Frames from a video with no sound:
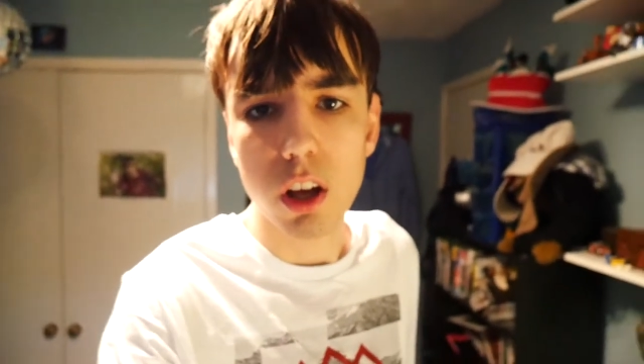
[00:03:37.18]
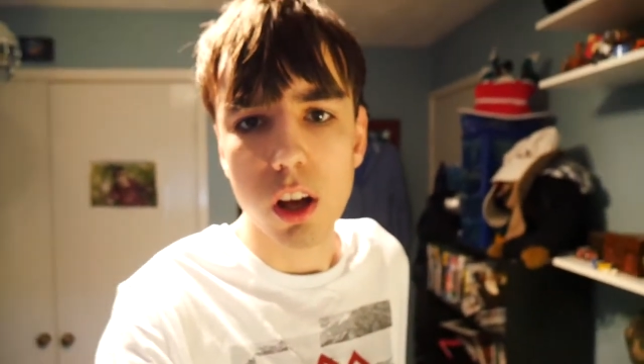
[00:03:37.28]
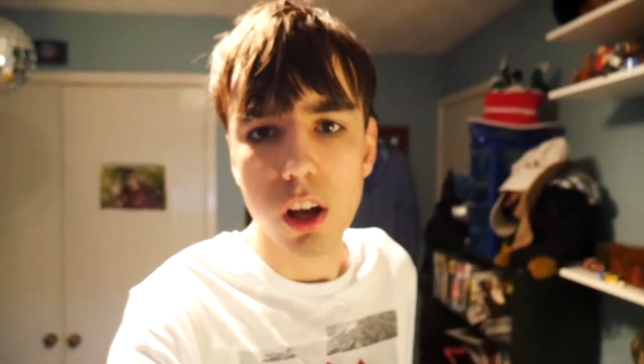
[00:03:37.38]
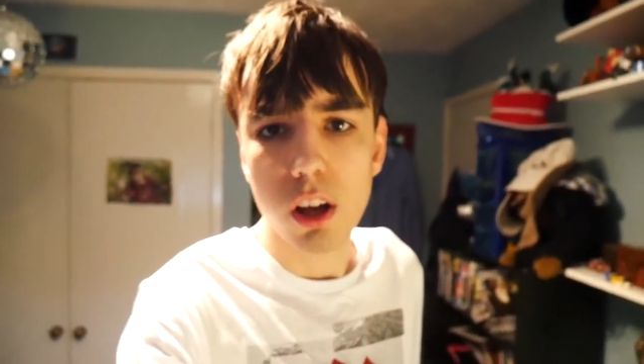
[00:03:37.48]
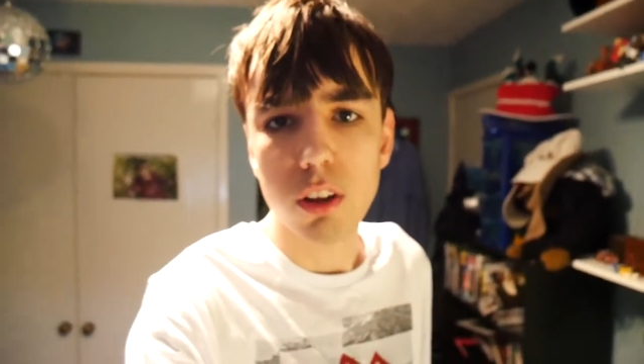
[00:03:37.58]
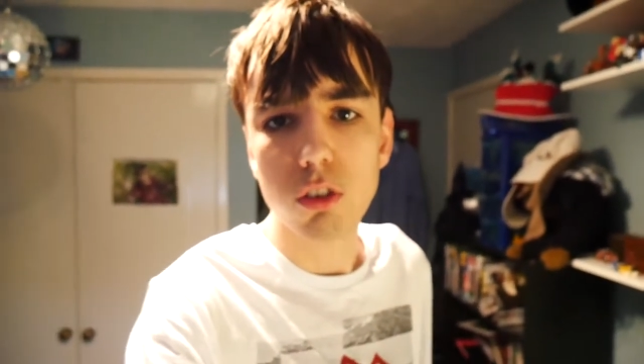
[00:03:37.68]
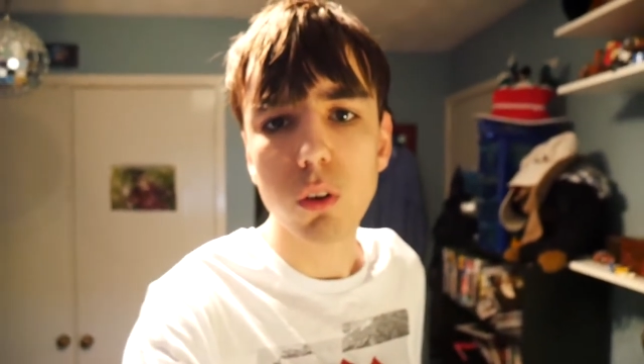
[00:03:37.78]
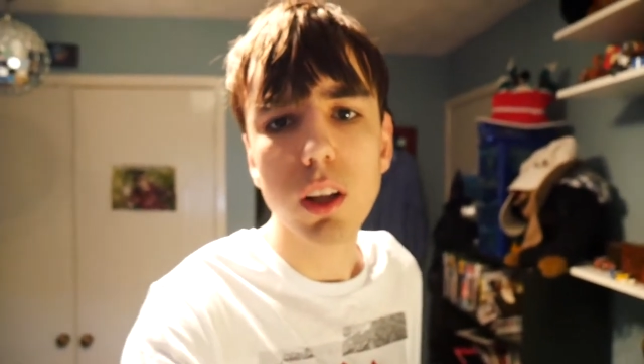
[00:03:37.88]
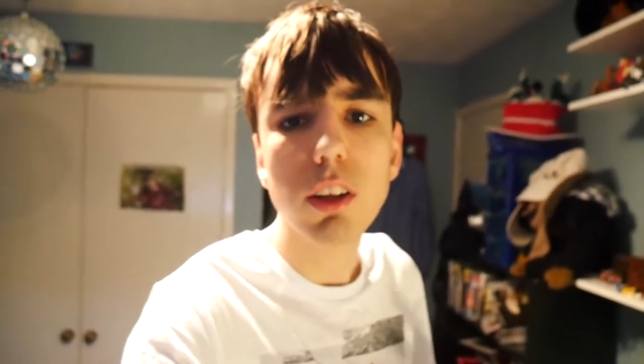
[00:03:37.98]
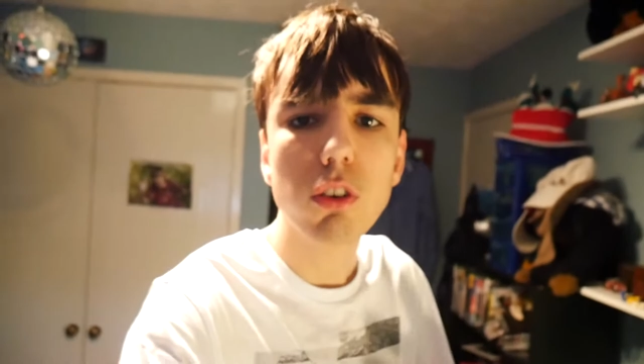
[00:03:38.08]
Uh, so
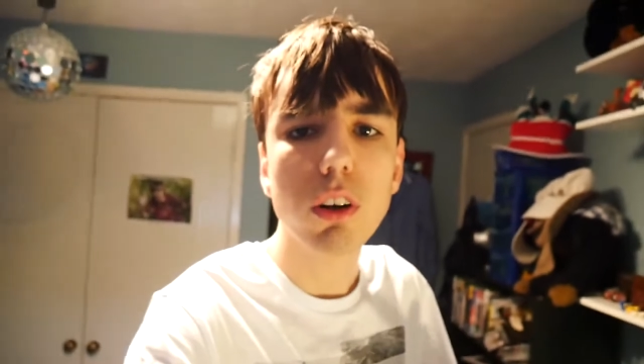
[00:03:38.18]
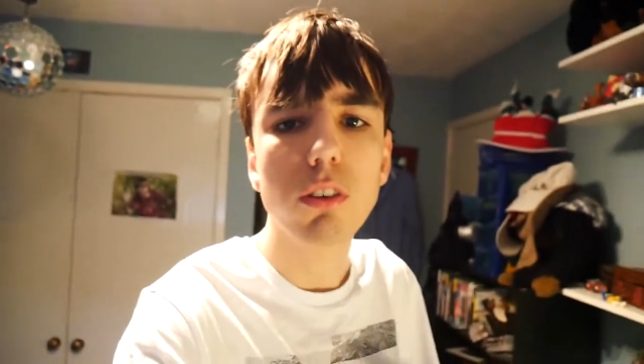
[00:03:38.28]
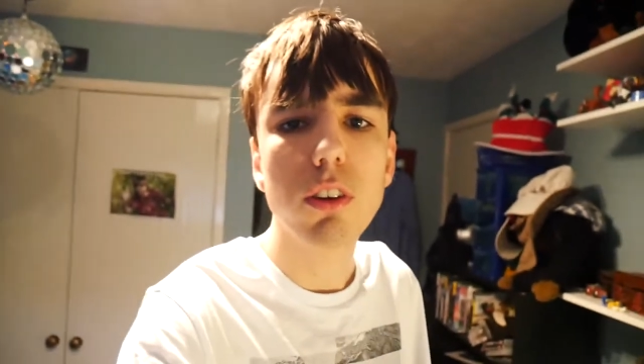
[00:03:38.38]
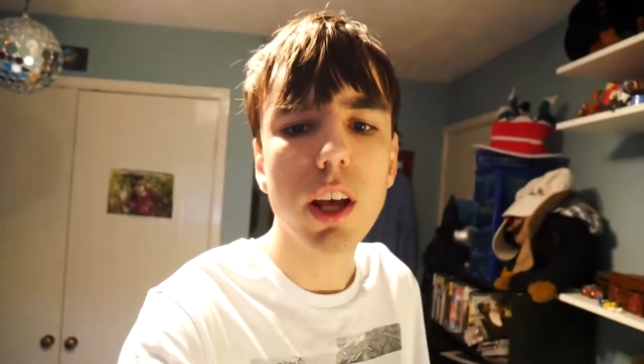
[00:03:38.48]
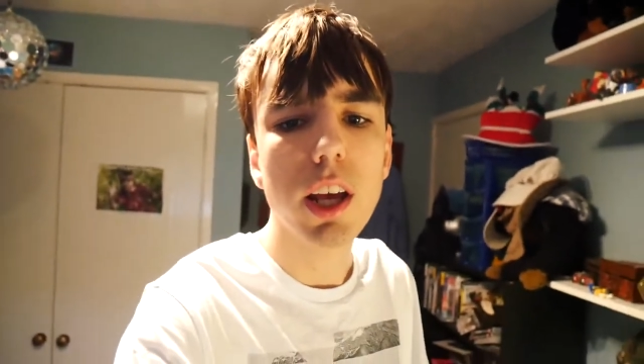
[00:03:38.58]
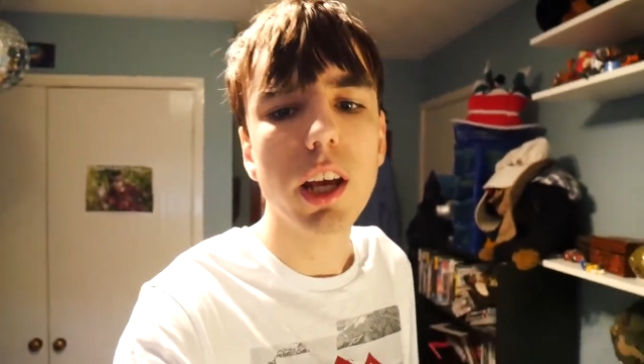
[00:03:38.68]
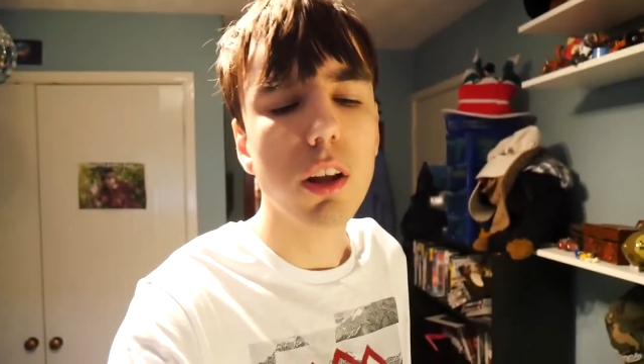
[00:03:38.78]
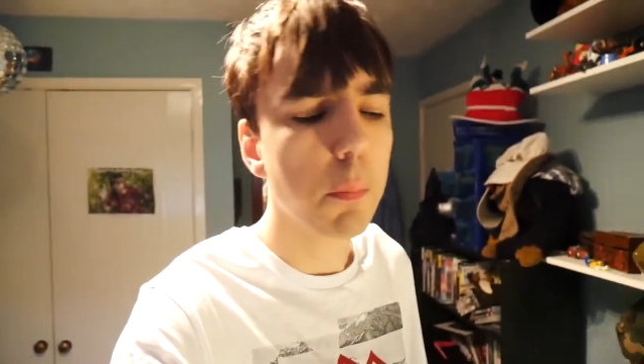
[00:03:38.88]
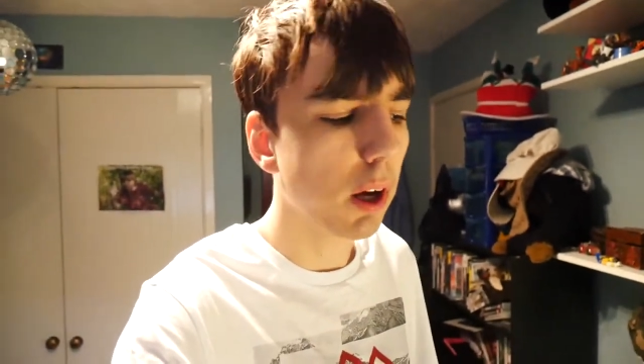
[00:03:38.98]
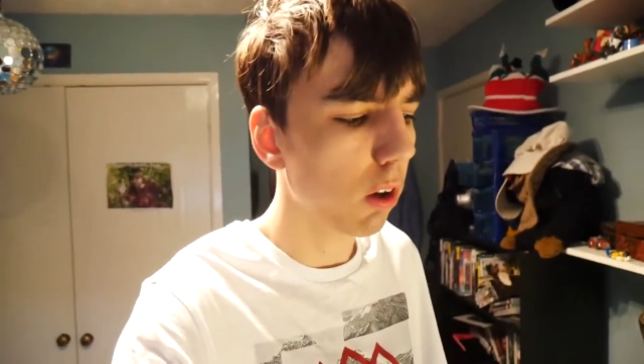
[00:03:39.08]
later on today at
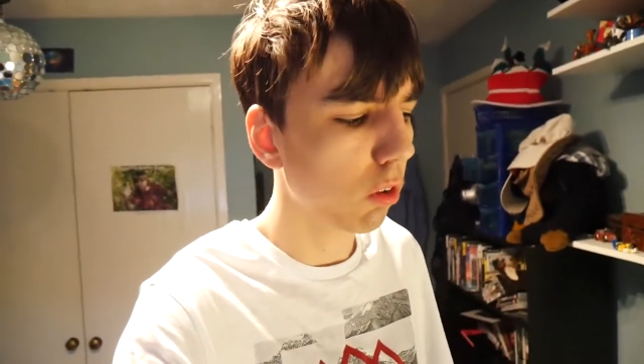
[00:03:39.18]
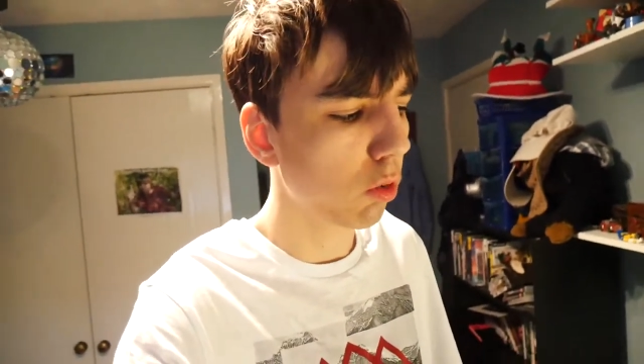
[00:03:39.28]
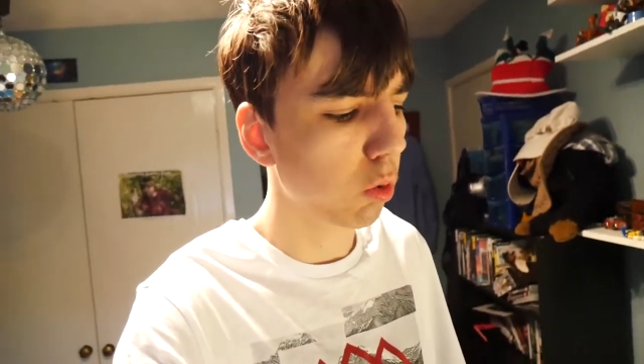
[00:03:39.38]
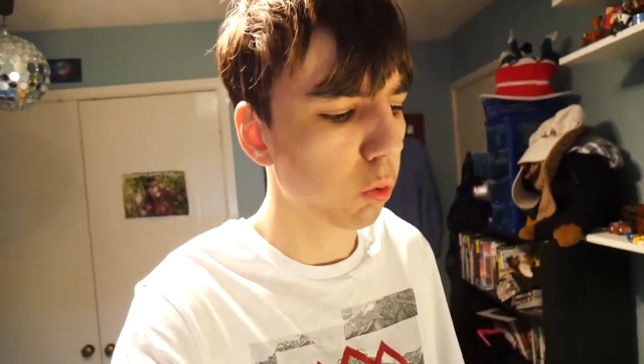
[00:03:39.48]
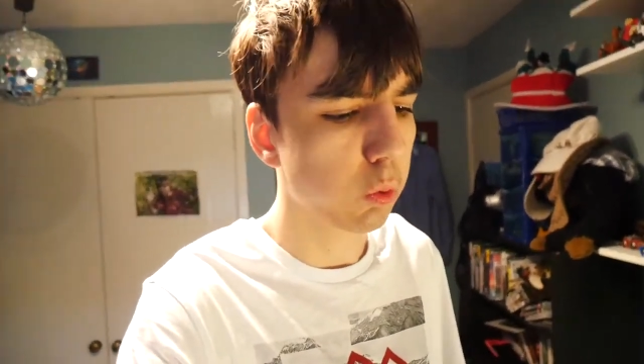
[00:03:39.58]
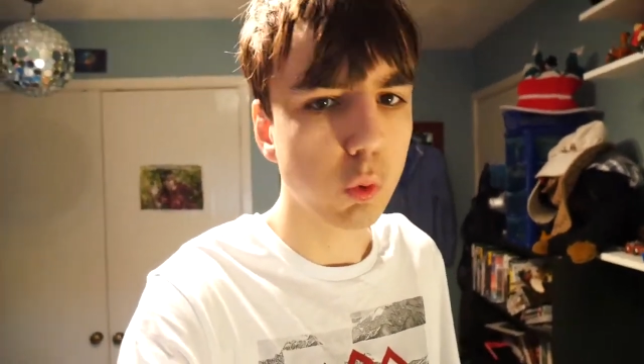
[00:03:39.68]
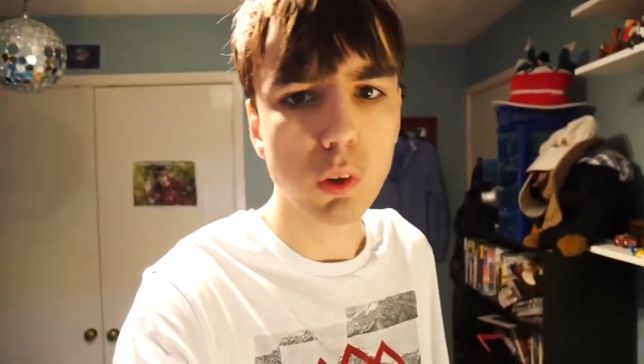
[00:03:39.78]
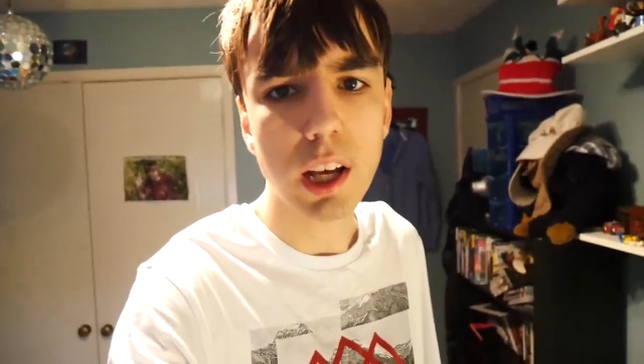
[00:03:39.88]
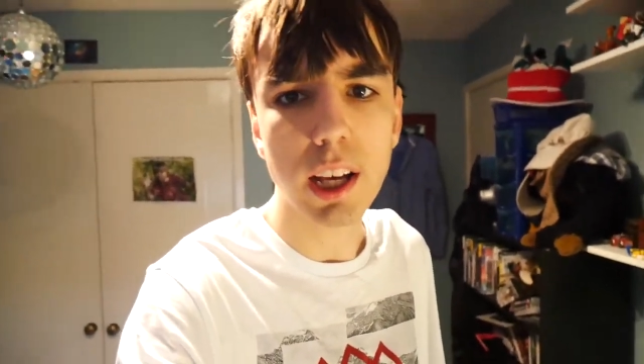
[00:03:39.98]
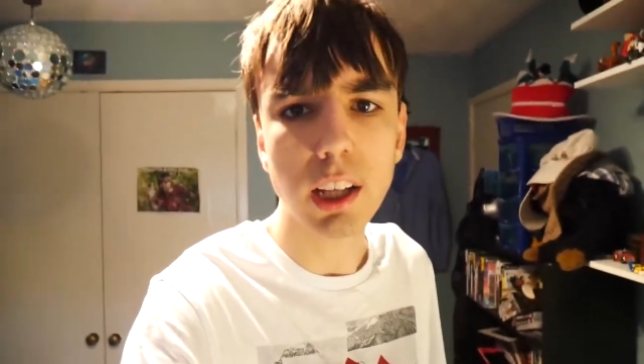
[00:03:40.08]
about
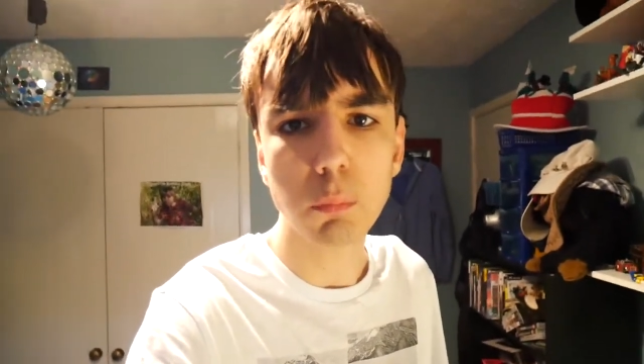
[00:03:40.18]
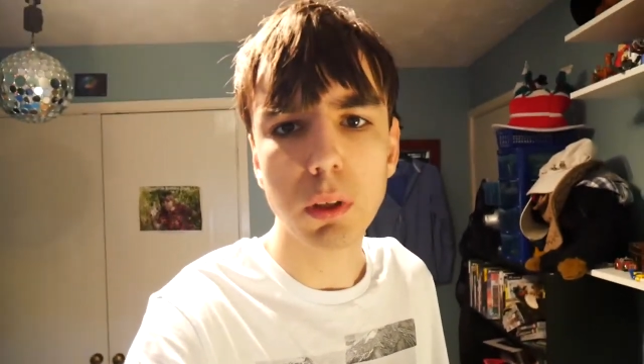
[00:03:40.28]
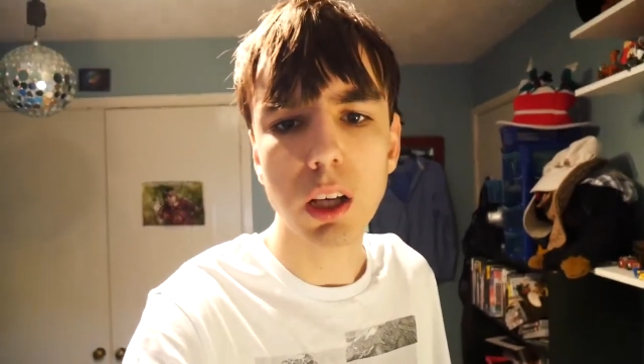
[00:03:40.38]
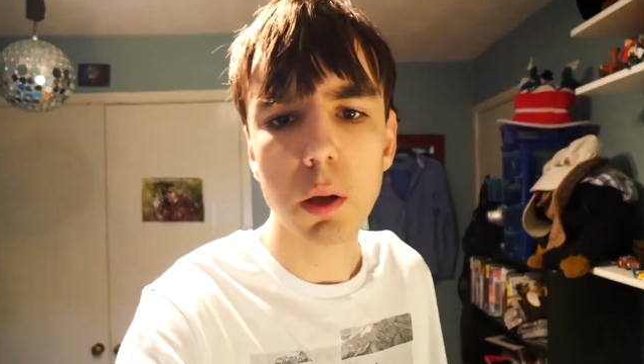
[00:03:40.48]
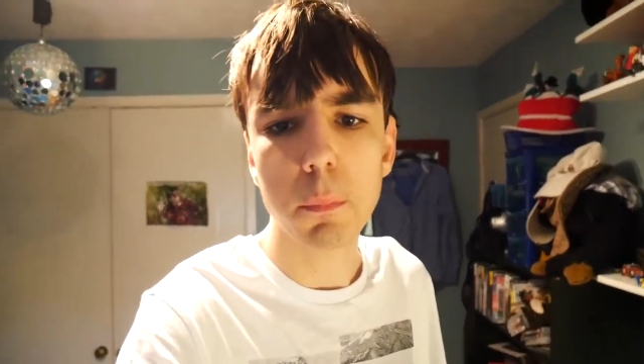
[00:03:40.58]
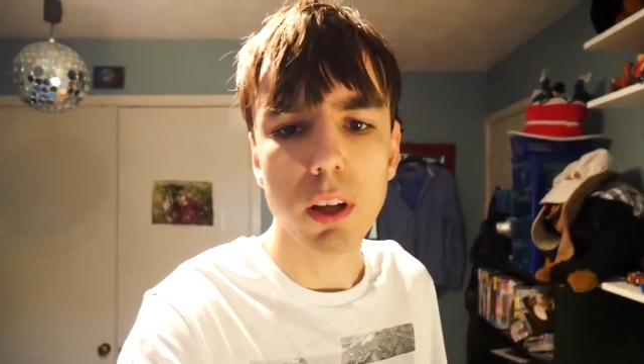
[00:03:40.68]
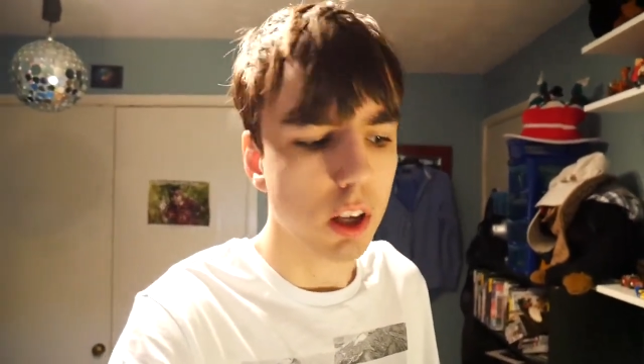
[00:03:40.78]
like eight p m,